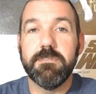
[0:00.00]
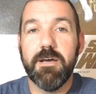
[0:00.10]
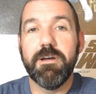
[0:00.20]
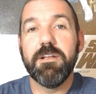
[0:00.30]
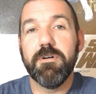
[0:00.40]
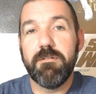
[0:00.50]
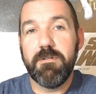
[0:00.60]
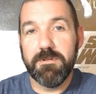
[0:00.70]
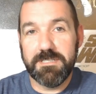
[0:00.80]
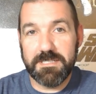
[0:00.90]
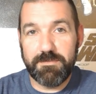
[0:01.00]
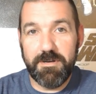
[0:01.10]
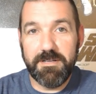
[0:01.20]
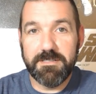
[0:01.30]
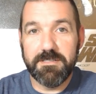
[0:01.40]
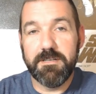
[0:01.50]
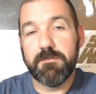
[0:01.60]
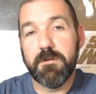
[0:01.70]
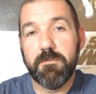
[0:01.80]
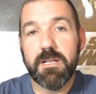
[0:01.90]
Now I know everyone's experience is
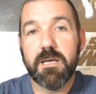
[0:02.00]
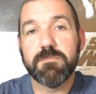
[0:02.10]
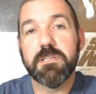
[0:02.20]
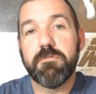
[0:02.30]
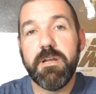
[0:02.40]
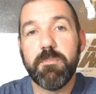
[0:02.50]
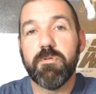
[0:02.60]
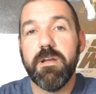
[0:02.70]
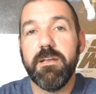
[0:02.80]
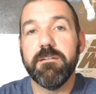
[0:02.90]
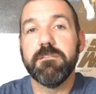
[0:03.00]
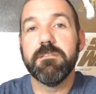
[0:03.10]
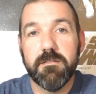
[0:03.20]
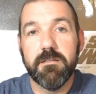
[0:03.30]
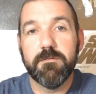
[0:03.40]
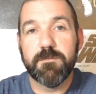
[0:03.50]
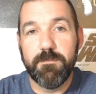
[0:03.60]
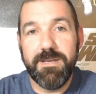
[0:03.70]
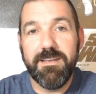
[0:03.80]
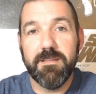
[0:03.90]
different when it comes to three D printing. For
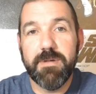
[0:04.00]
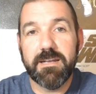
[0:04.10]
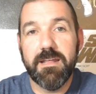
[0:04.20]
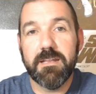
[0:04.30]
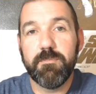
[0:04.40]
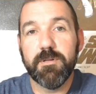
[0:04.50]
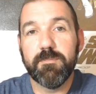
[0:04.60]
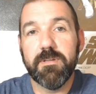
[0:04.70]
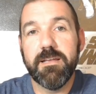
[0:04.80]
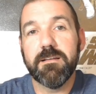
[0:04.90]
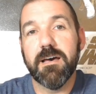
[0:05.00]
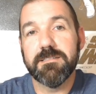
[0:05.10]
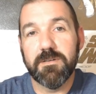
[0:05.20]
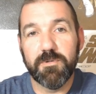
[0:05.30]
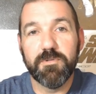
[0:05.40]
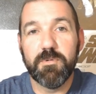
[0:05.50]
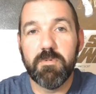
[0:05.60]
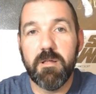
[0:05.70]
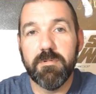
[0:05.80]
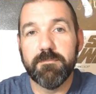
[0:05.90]
me, the magnetic build plate caused a whole new
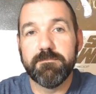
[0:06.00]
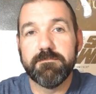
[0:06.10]
problem.